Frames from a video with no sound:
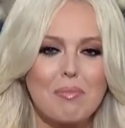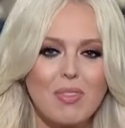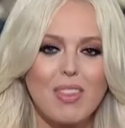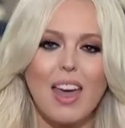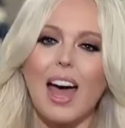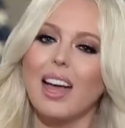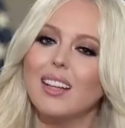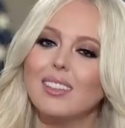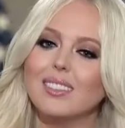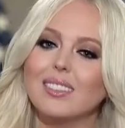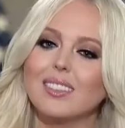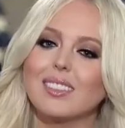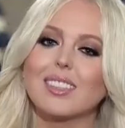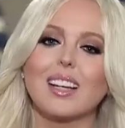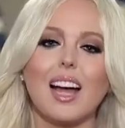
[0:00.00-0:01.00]
that
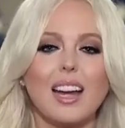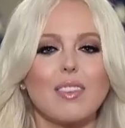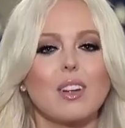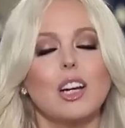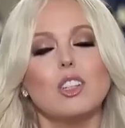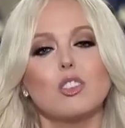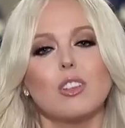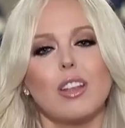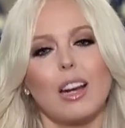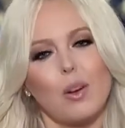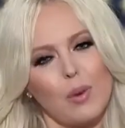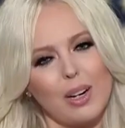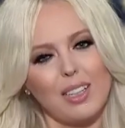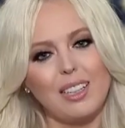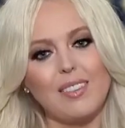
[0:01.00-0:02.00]
is the kind of country that I
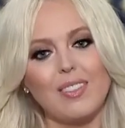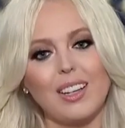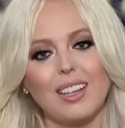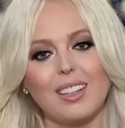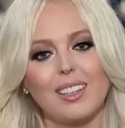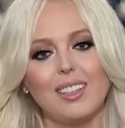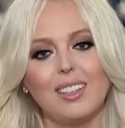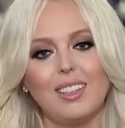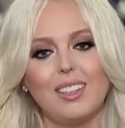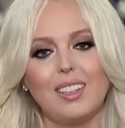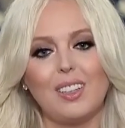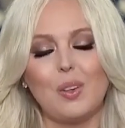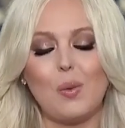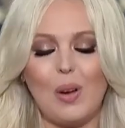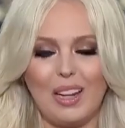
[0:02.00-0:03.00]
want to live in,
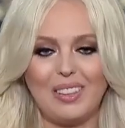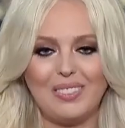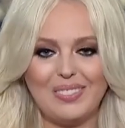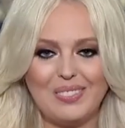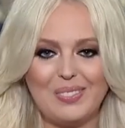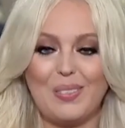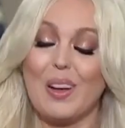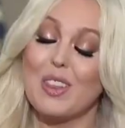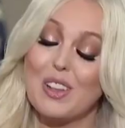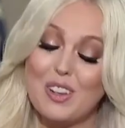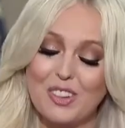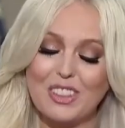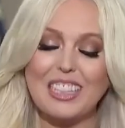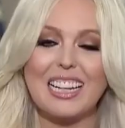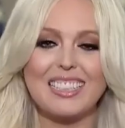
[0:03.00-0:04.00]
well, whether
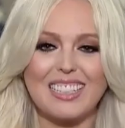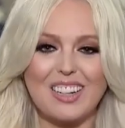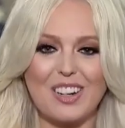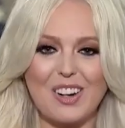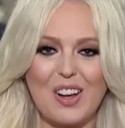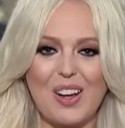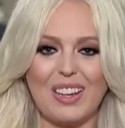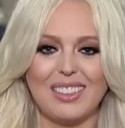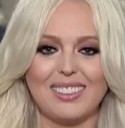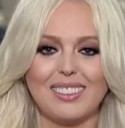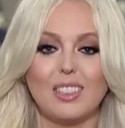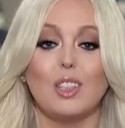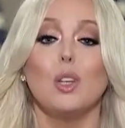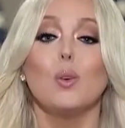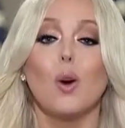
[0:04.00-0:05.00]
you realize it or not,
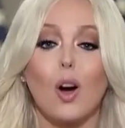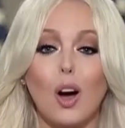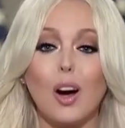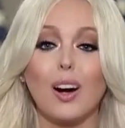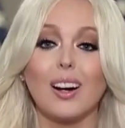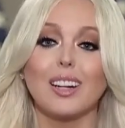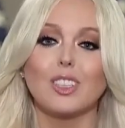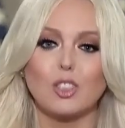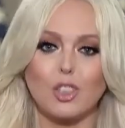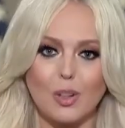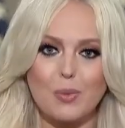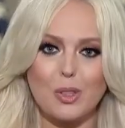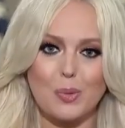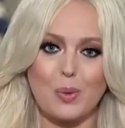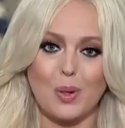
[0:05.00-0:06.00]
you are a Trump
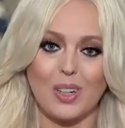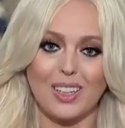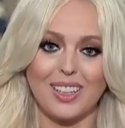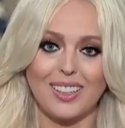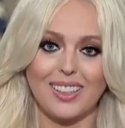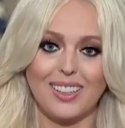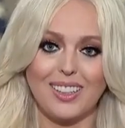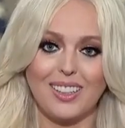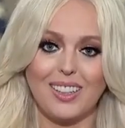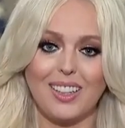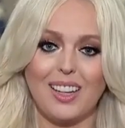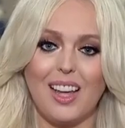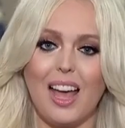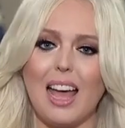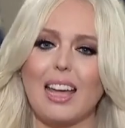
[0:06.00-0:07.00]
supporter.
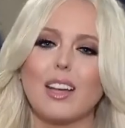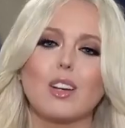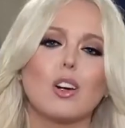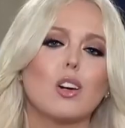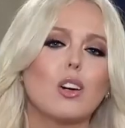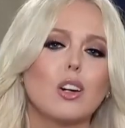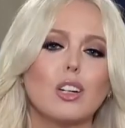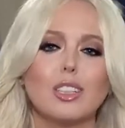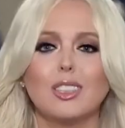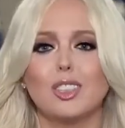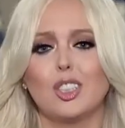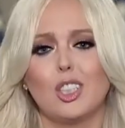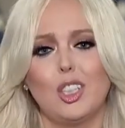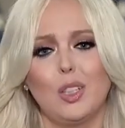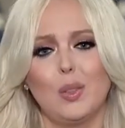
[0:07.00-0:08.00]
I
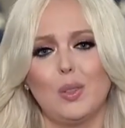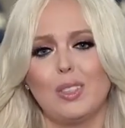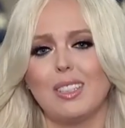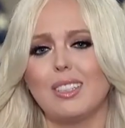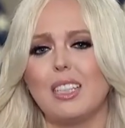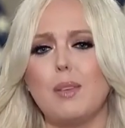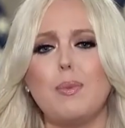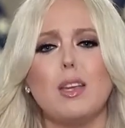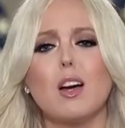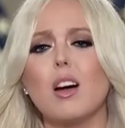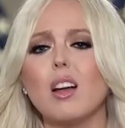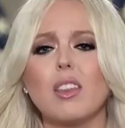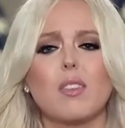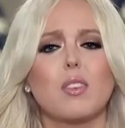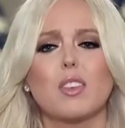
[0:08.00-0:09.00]
encourage you to see
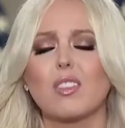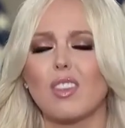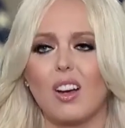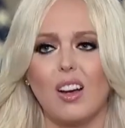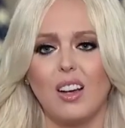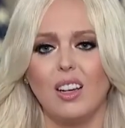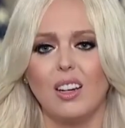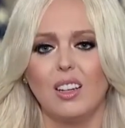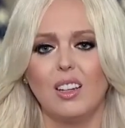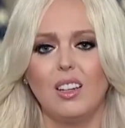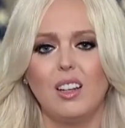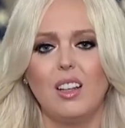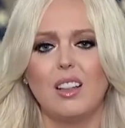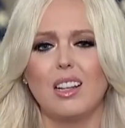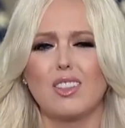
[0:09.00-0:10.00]
beyond the facade
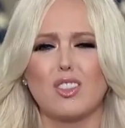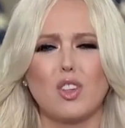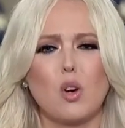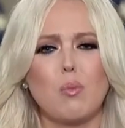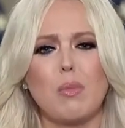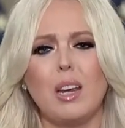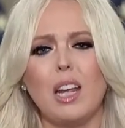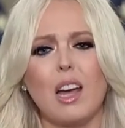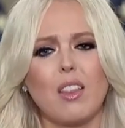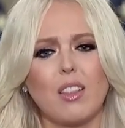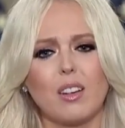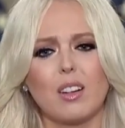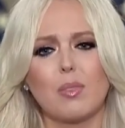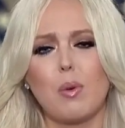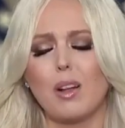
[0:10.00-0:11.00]
that so many
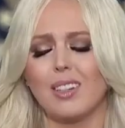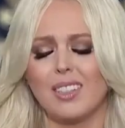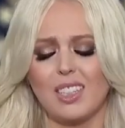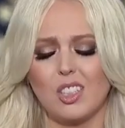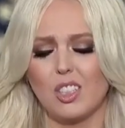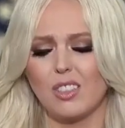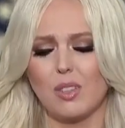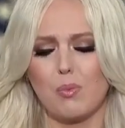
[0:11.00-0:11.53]
other politicians